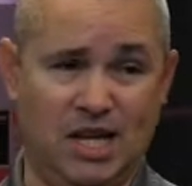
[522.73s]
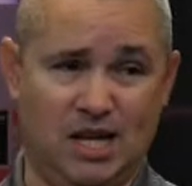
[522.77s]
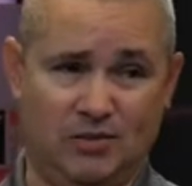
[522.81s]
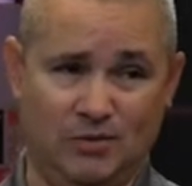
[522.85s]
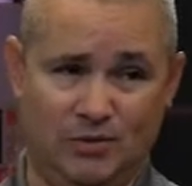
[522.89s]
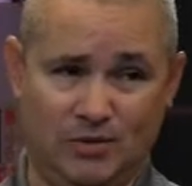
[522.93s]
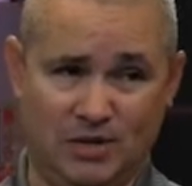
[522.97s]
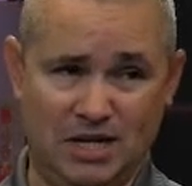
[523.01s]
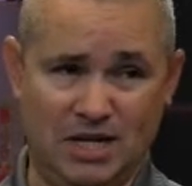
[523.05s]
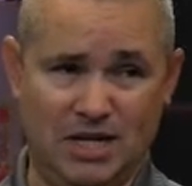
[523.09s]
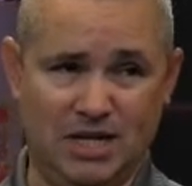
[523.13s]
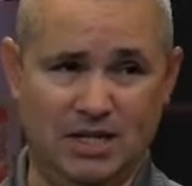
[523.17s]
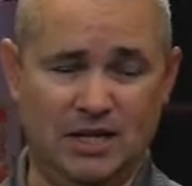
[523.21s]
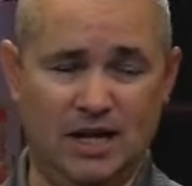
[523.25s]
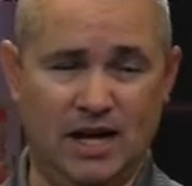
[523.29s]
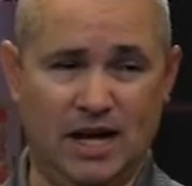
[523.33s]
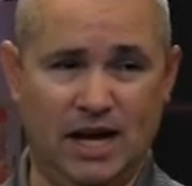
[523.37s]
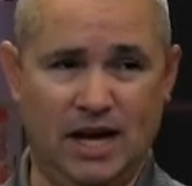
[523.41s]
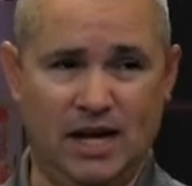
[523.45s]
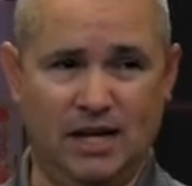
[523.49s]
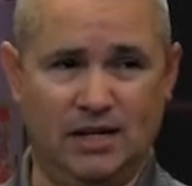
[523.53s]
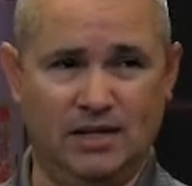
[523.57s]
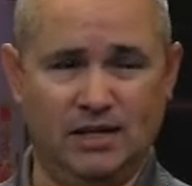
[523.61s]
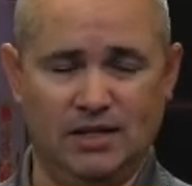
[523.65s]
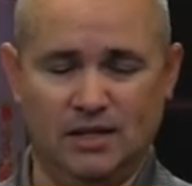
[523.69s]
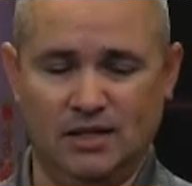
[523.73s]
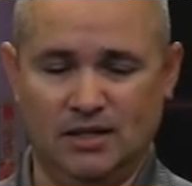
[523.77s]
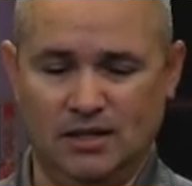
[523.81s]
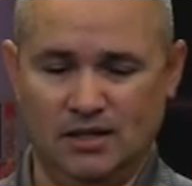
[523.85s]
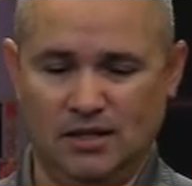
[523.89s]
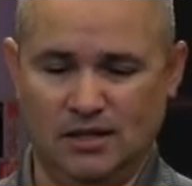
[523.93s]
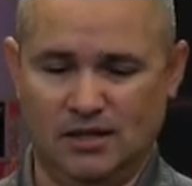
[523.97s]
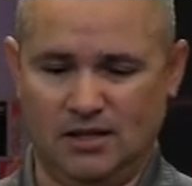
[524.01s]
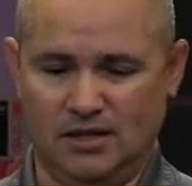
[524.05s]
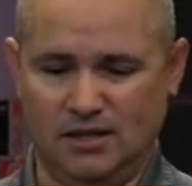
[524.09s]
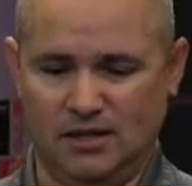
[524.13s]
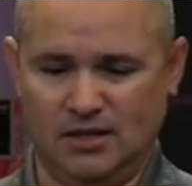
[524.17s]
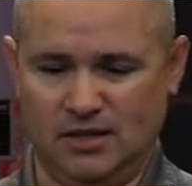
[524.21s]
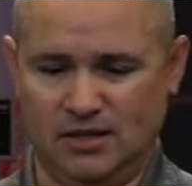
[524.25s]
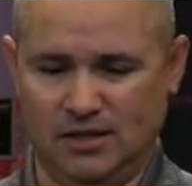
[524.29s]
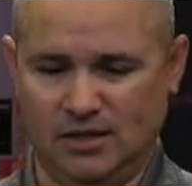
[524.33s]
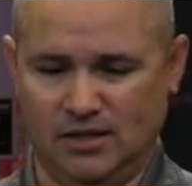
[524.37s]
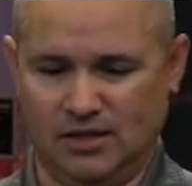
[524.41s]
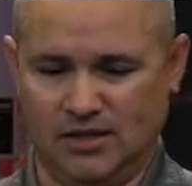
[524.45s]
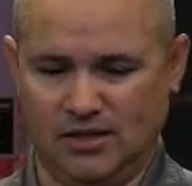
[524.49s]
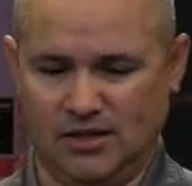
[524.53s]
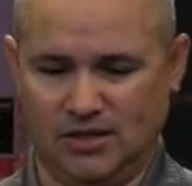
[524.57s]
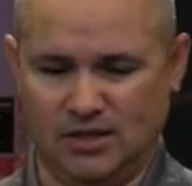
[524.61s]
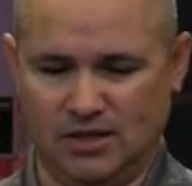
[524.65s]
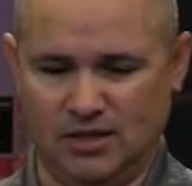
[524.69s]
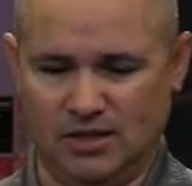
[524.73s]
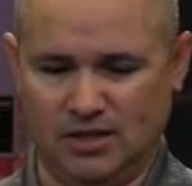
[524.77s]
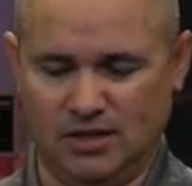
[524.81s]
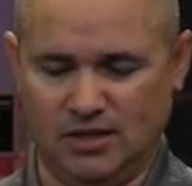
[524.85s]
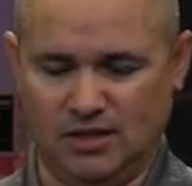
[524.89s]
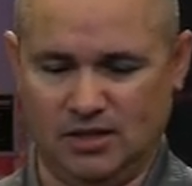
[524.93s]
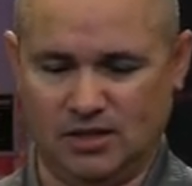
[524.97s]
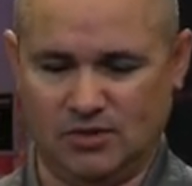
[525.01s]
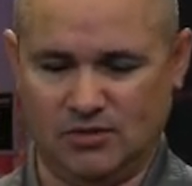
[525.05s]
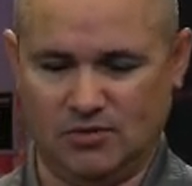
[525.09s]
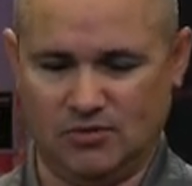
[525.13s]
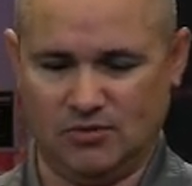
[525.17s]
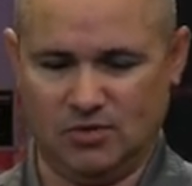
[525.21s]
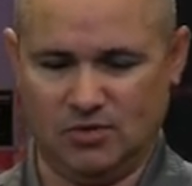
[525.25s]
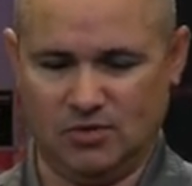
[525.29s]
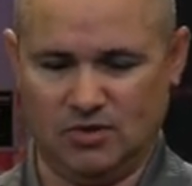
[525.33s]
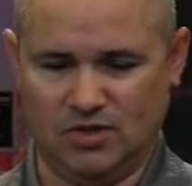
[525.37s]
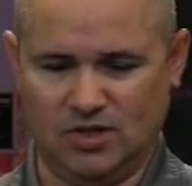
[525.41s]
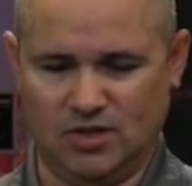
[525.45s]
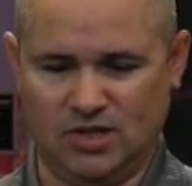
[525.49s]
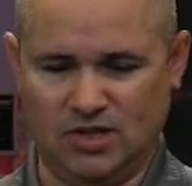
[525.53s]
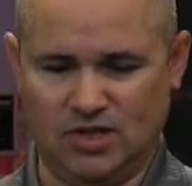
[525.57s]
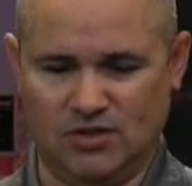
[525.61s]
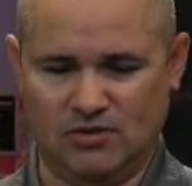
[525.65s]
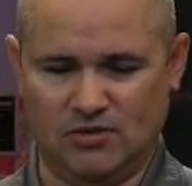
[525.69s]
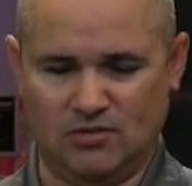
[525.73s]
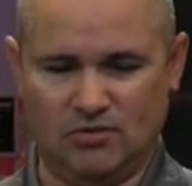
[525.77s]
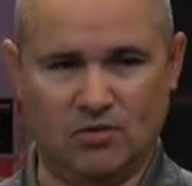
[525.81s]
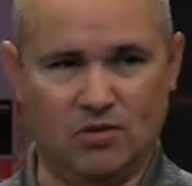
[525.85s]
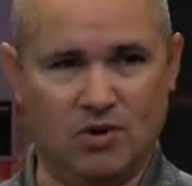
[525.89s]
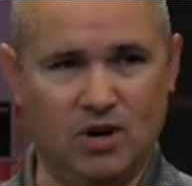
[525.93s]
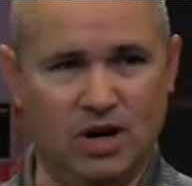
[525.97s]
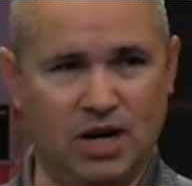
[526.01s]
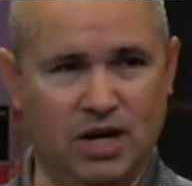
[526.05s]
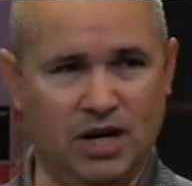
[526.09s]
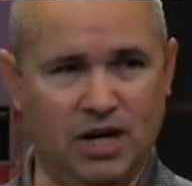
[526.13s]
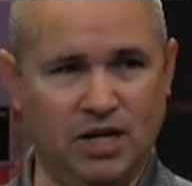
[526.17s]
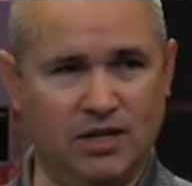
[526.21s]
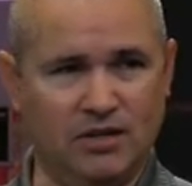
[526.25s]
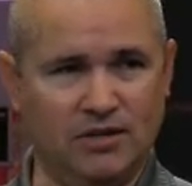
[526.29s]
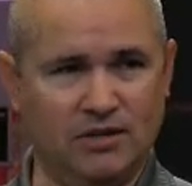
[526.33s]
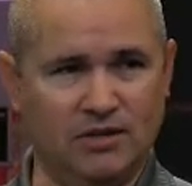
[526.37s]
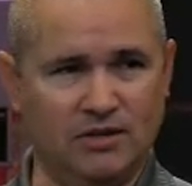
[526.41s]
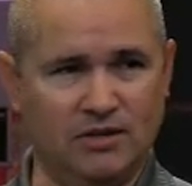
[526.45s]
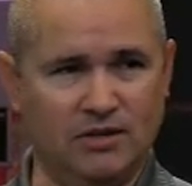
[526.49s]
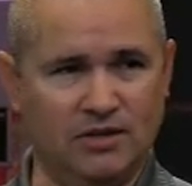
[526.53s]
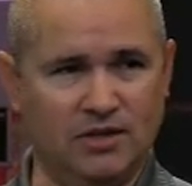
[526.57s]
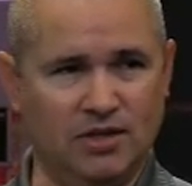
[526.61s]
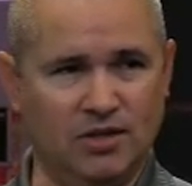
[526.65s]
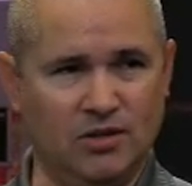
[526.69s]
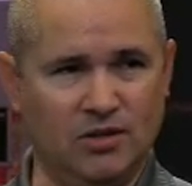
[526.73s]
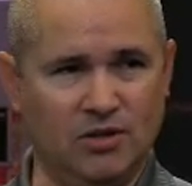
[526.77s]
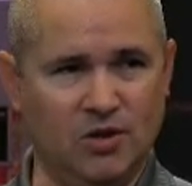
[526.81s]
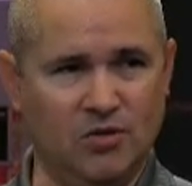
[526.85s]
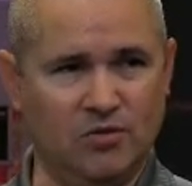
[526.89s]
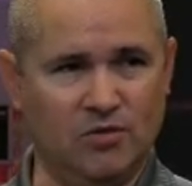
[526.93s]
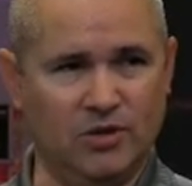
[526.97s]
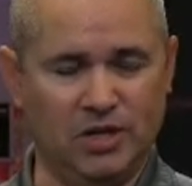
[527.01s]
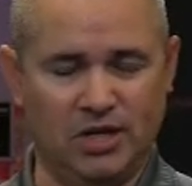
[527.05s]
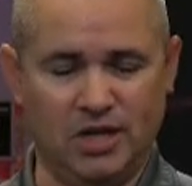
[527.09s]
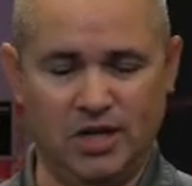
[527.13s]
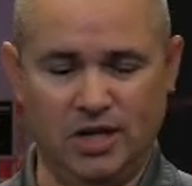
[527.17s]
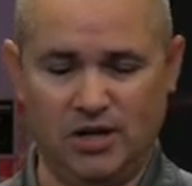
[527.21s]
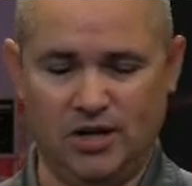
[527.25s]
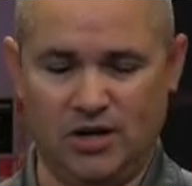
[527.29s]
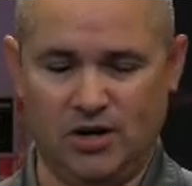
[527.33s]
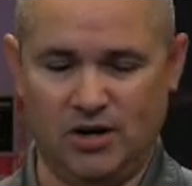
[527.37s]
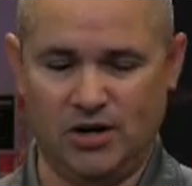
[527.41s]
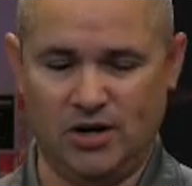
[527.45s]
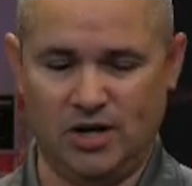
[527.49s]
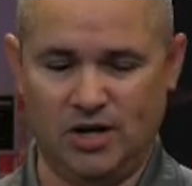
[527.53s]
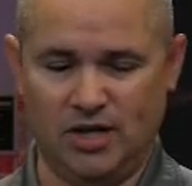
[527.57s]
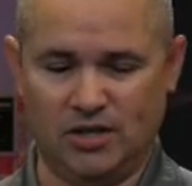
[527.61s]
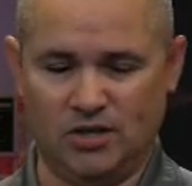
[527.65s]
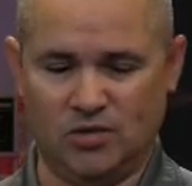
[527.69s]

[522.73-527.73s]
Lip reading: read that, it's sitting right over here. It's